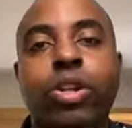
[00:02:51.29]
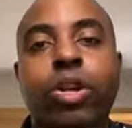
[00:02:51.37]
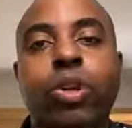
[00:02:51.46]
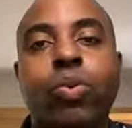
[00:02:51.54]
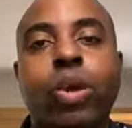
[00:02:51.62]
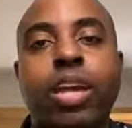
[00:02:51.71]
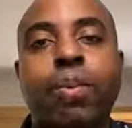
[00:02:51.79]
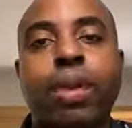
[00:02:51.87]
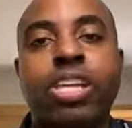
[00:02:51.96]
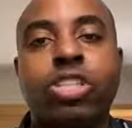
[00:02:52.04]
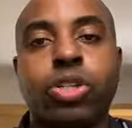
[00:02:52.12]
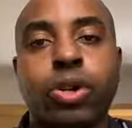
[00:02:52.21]
you're going to want to
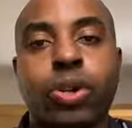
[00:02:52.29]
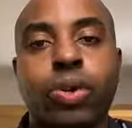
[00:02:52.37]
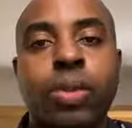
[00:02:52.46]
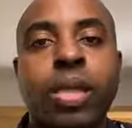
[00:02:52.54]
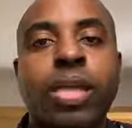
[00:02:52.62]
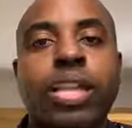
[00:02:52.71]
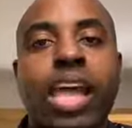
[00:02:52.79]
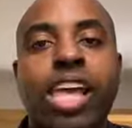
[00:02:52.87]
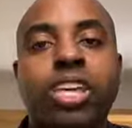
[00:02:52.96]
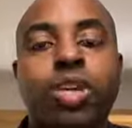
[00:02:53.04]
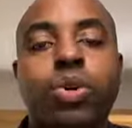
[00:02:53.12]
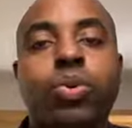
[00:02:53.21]
make sure
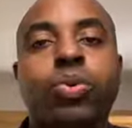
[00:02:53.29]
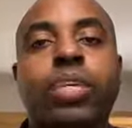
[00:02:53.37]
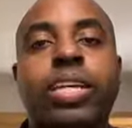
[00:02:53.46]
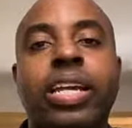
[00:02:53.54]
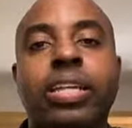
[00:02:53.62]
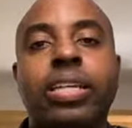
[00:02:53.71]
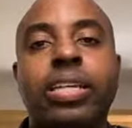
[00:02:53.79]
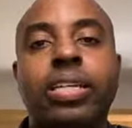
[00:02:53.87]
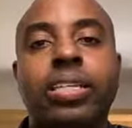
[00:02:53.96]
that you get